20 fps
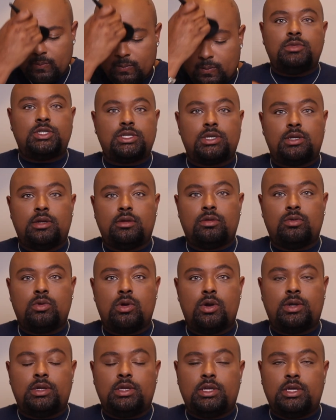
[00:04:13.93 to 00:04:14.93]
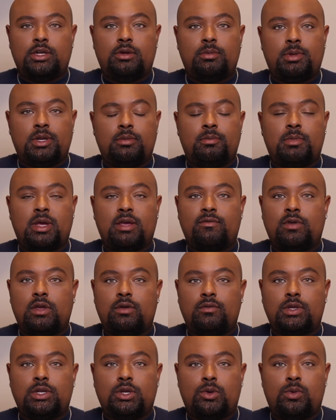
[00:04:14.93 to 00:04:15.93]
I'm just gonna throw on a little bit of my
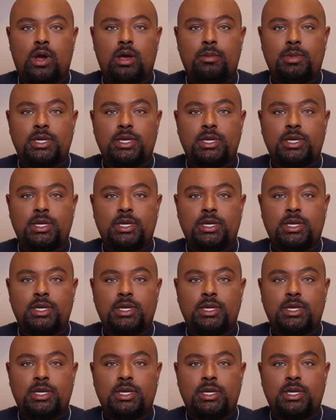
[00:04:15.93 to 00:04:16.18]
Velvet Noir